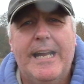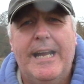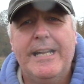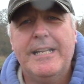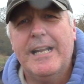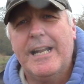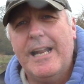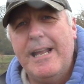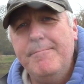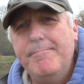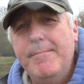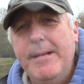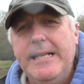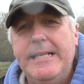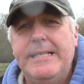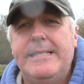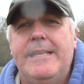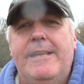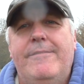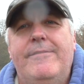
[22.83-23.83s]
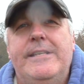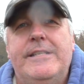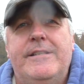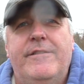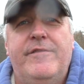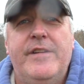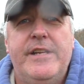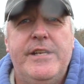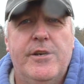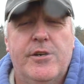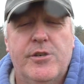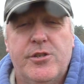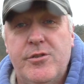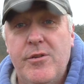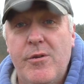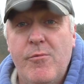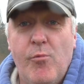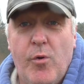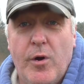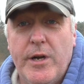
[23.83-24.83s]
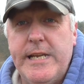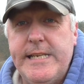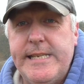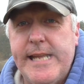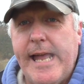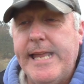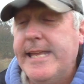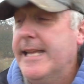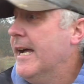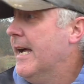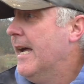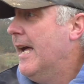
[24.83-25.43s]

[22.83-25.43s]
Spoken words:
kind of like mini series of videos, doing one a day,